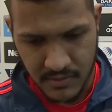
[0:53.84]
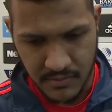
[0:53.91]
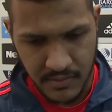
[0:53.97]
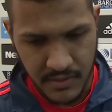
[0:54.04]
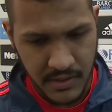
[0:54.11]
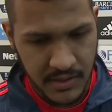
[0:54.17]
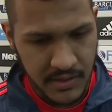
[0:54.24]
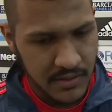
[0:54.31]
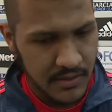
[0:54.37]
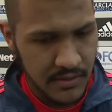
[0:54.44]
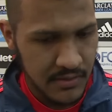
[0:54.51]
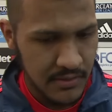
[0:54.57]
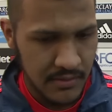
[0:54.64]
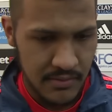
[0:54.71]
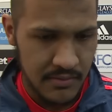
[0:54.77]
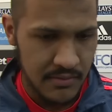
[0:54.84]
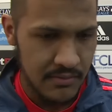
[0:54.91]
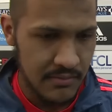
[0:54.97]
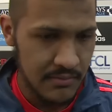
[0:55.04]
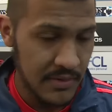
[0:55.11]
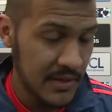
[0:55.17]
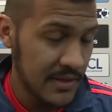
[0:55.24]
We need
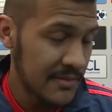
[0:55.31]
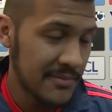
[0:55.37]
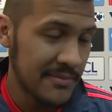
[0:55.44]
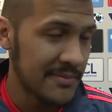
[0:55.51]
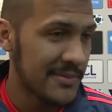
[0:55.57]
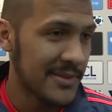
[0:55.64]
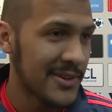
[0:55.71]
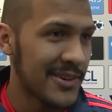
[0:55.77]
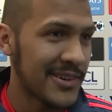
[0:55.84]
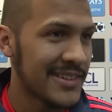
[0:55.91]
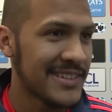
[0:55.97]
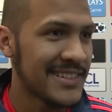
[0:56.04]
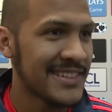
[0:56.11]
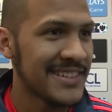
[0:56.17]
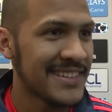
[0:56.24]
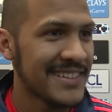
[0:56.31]
make more goals.